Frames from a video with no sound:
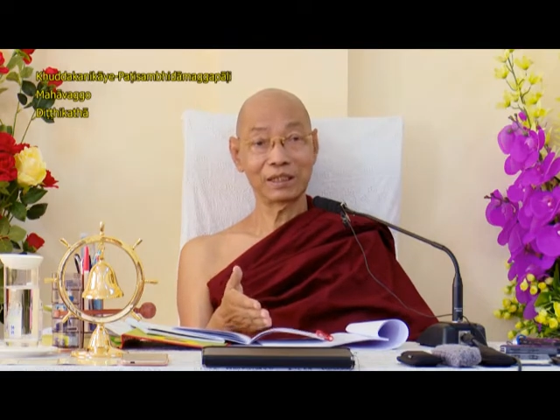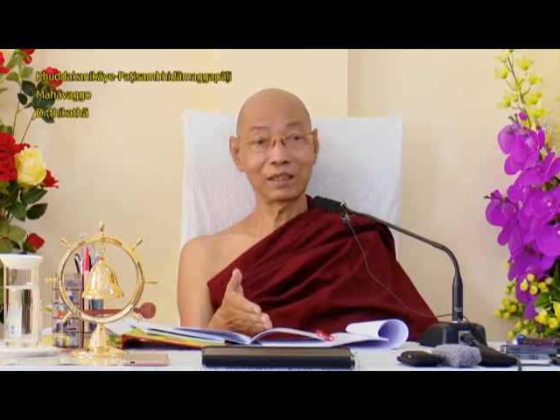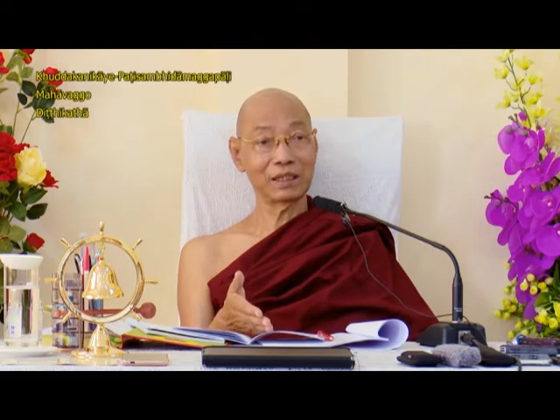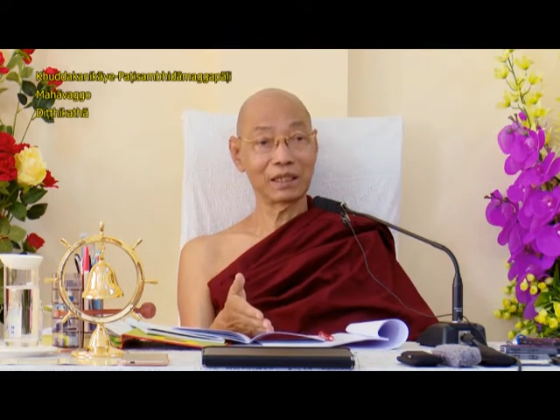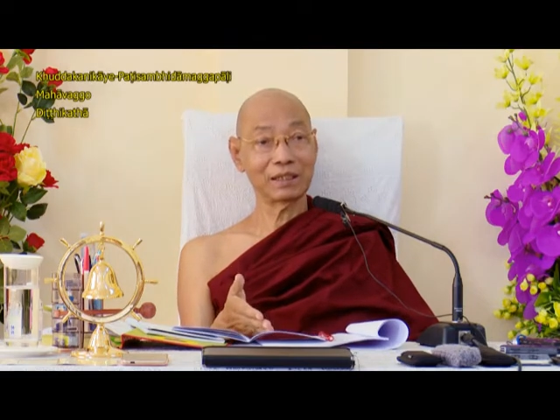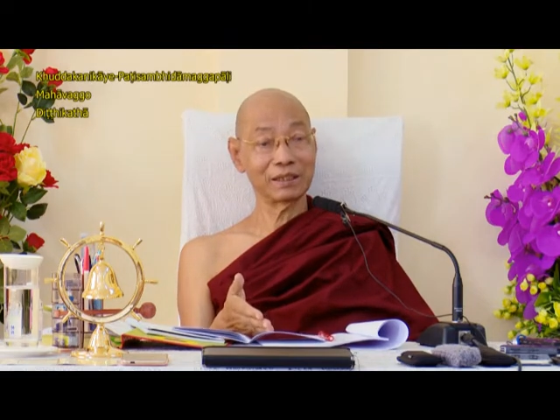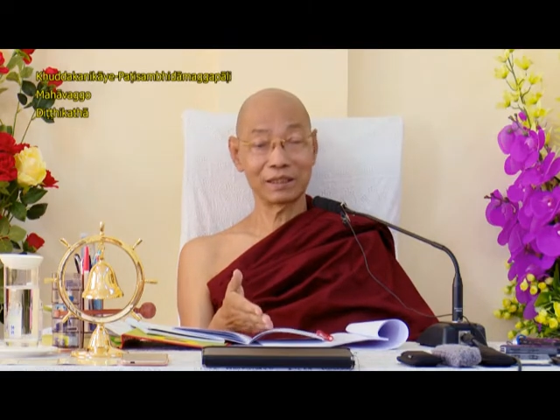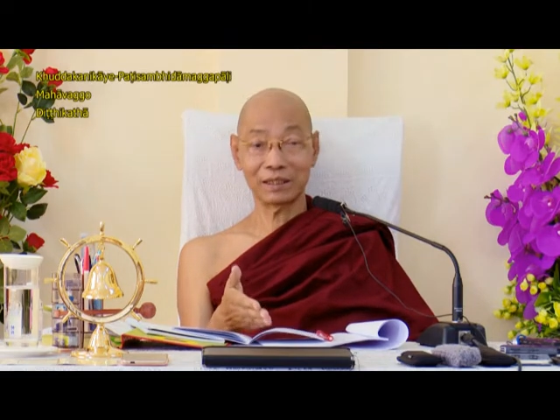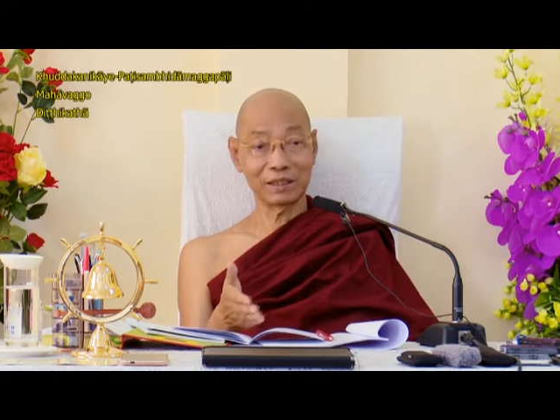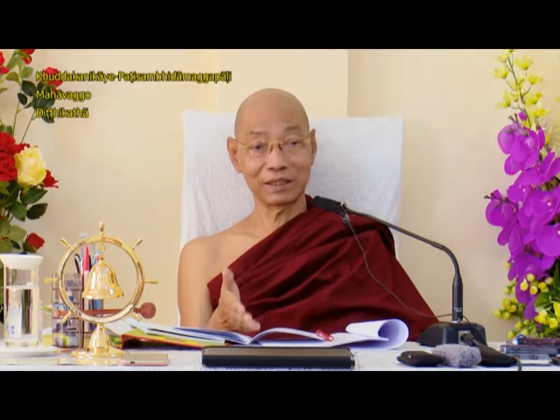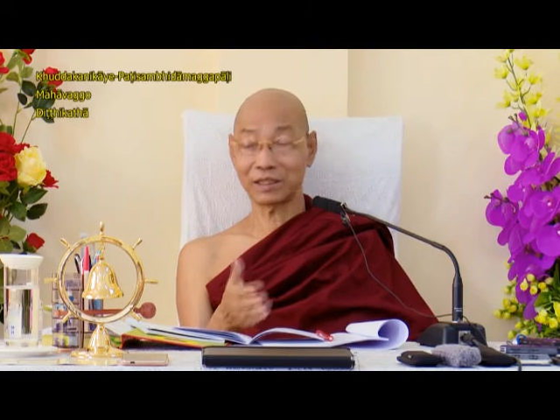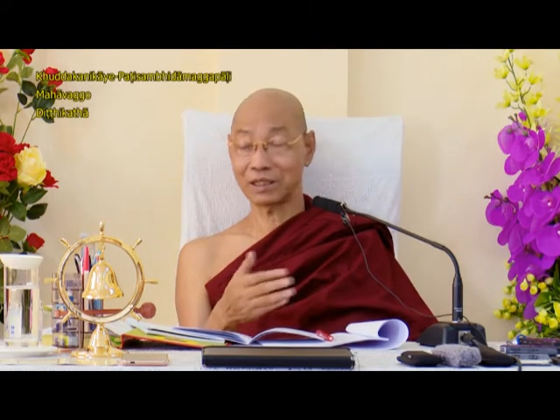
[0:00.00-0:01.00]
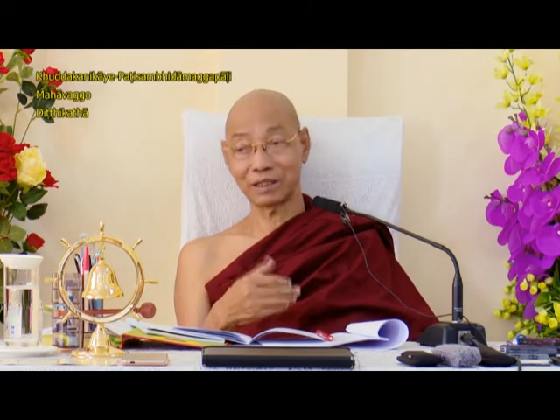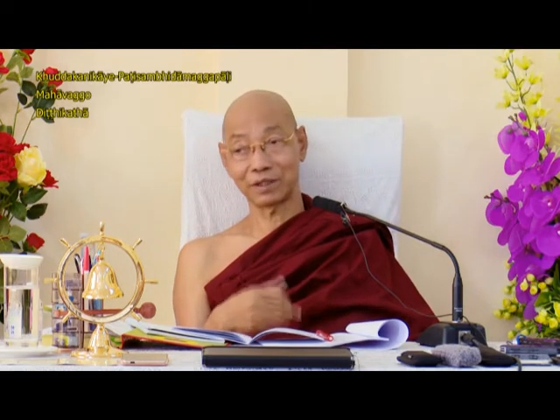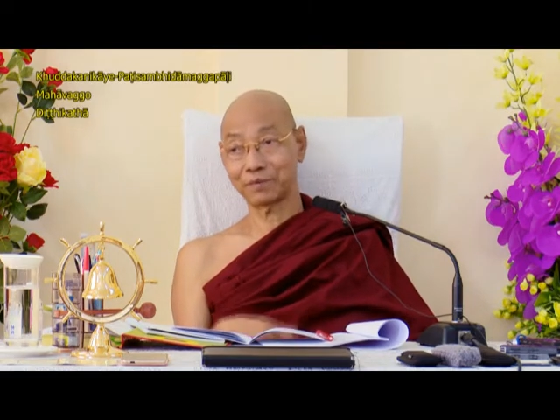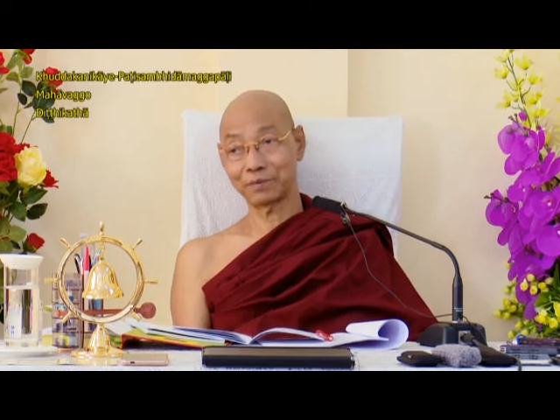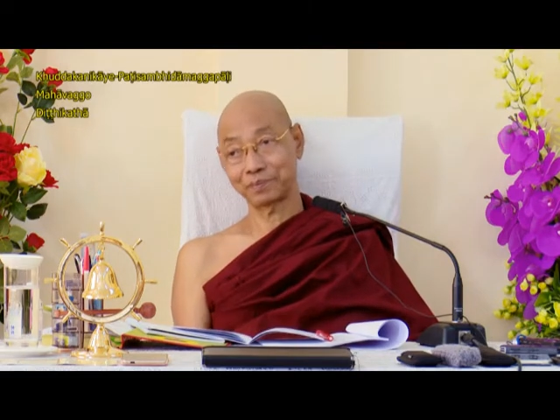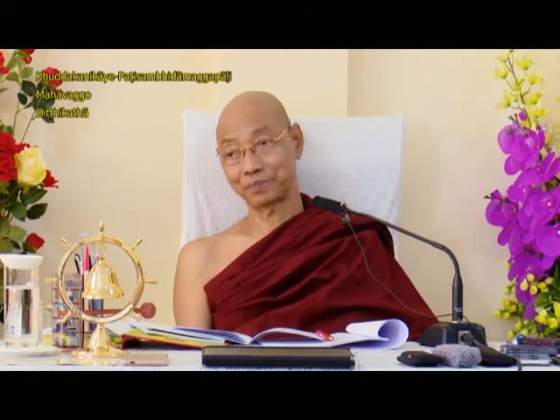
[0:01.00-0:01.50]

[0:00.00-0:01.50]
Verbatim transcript: near the teachers,